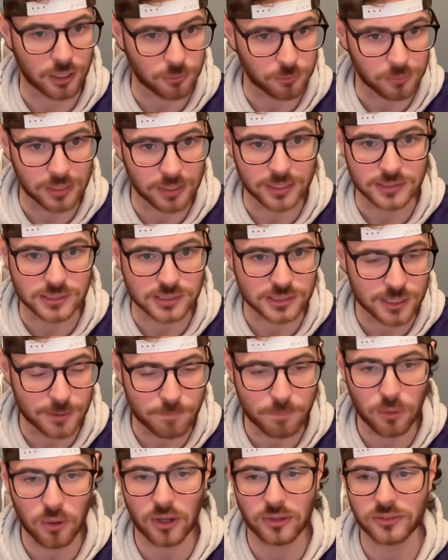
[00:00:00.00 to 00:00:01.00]
as
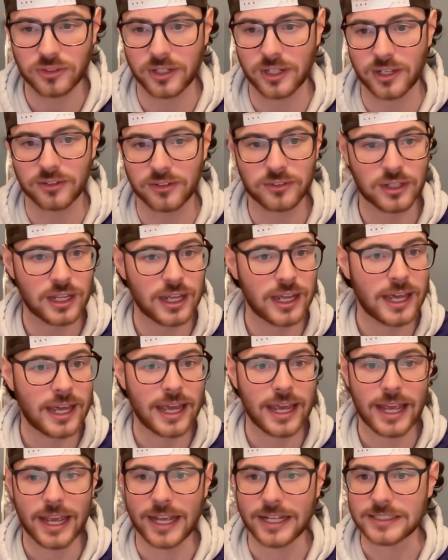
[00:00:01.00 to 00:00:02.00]
simple as it is,
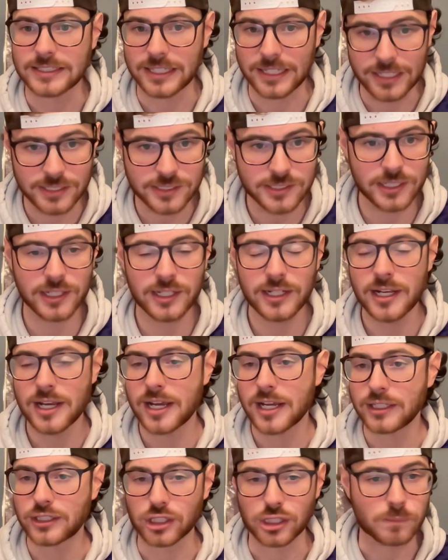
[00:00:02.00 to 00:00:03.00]
it's easy.
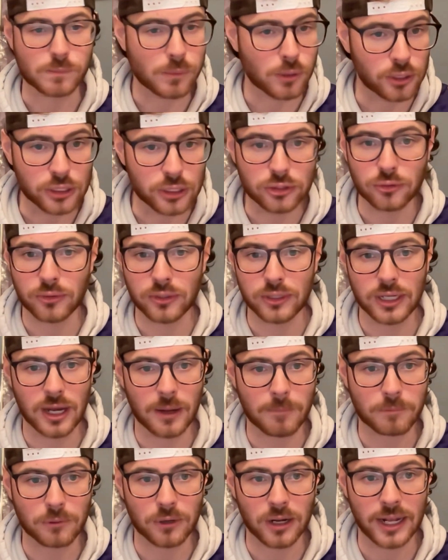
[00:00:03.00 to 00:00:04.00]
Just put it through the
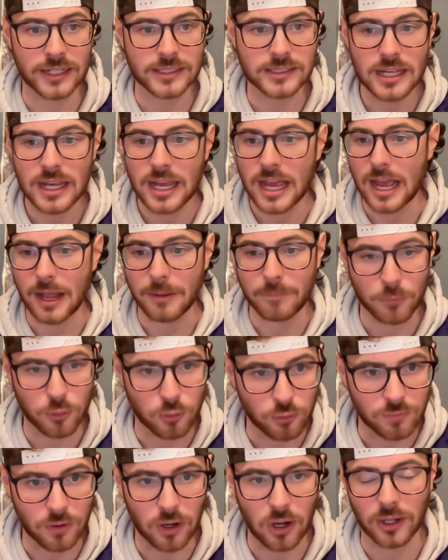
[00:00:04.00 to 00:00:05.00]
uprights and
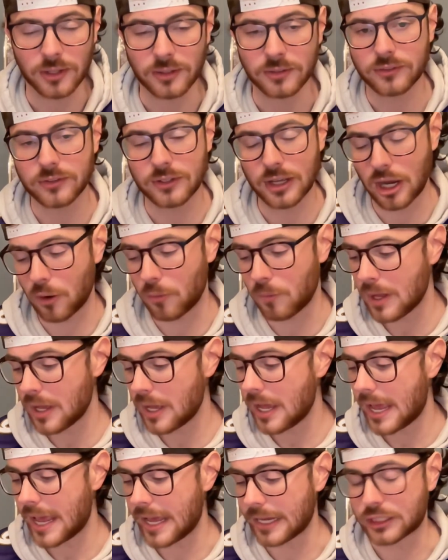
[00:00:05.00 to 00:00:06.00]
move on. So
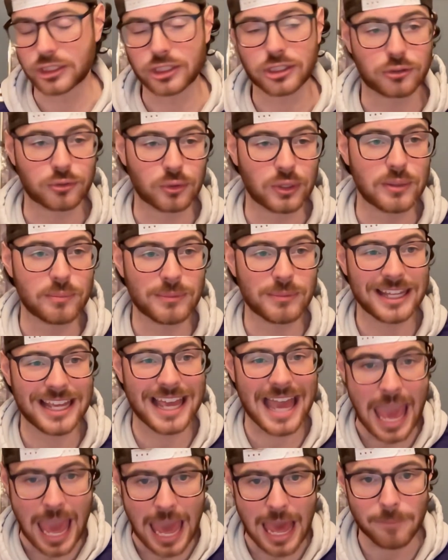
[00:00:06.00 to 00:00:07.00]
extremely
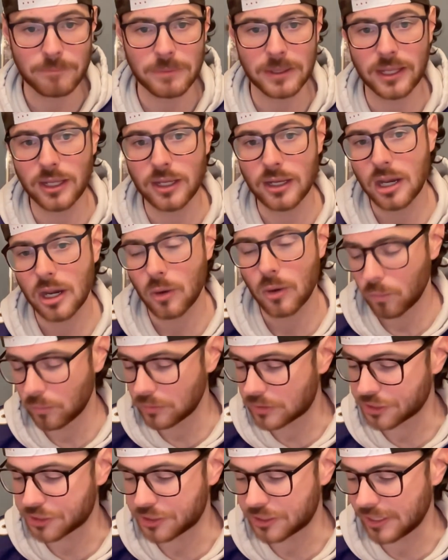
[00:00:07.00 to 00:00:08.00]
happy
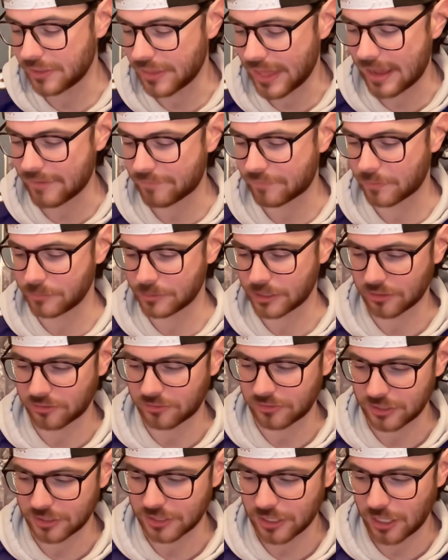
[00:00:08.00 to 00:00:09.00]
to see that from
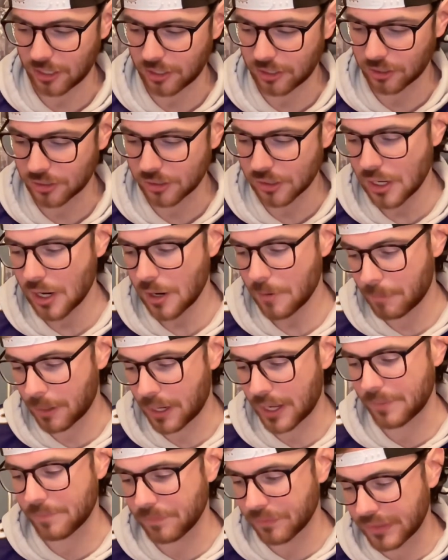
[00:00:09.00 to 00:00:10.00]
Justin Tucker.
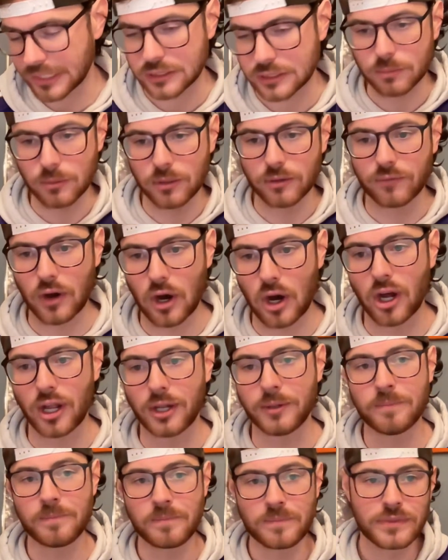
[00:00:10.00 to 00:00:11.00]
But let's move
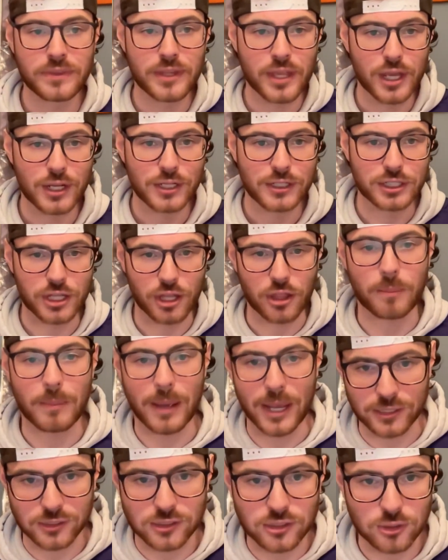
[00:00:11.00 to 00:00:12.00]
on to the
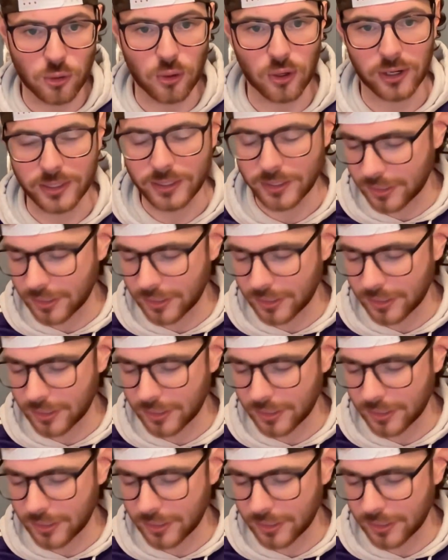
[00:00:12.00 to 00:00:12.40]
main story.